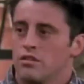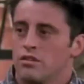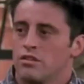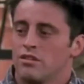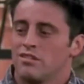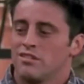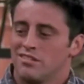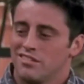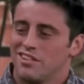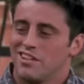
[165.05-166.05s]
Would you,
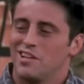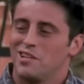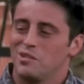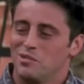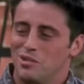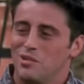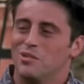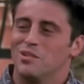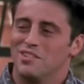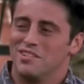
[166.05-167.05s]
would you be able to ask me how I'm
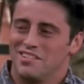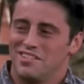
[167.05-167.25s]
doing?